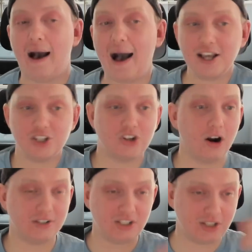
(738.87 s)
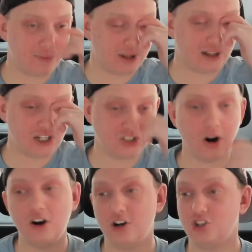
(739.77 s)
I start to typically
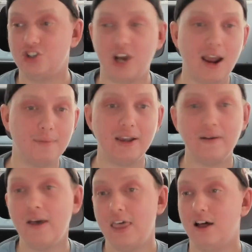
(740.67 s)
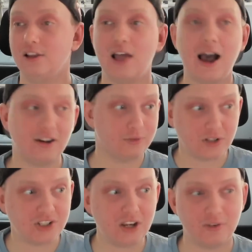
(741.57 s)
start jamming a lot of
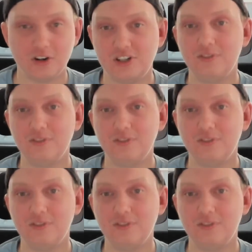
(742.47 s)
receivers.